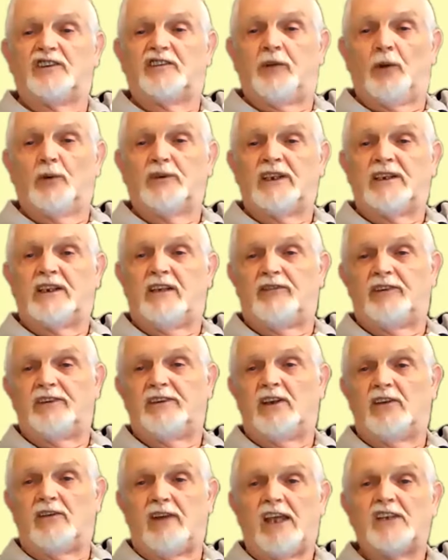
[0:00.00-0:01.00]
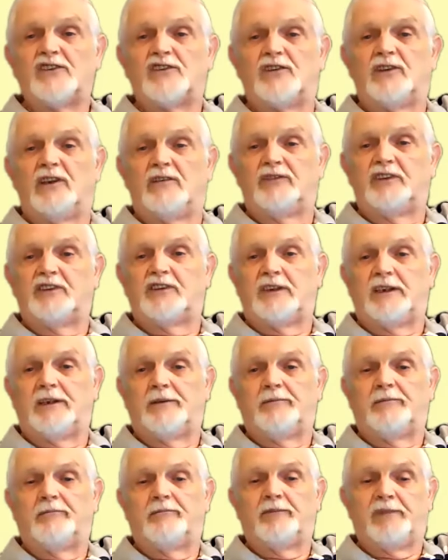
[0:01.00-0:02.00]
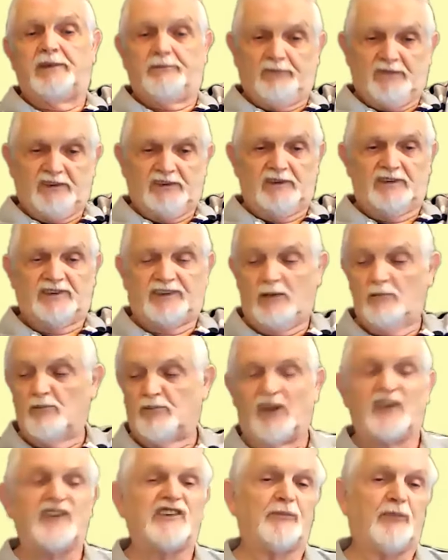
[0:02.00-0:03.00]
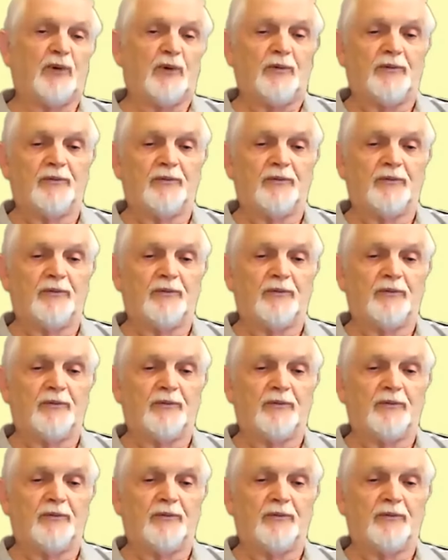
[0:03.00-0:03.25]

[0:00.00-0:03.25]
flowing in a different direction, obviously, but same principle.